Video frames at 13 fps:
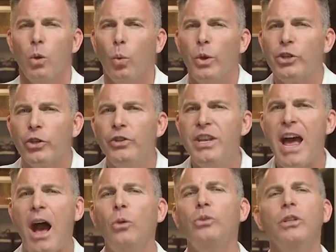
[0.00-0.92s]
We should
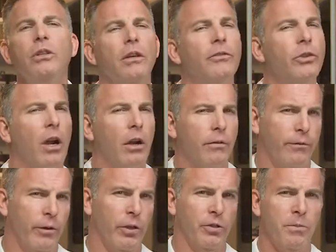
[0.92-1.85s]
now deliver our
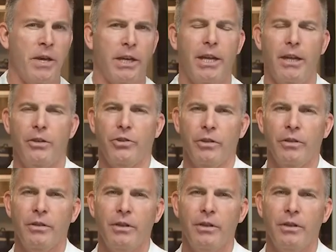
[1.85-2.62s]
first medication.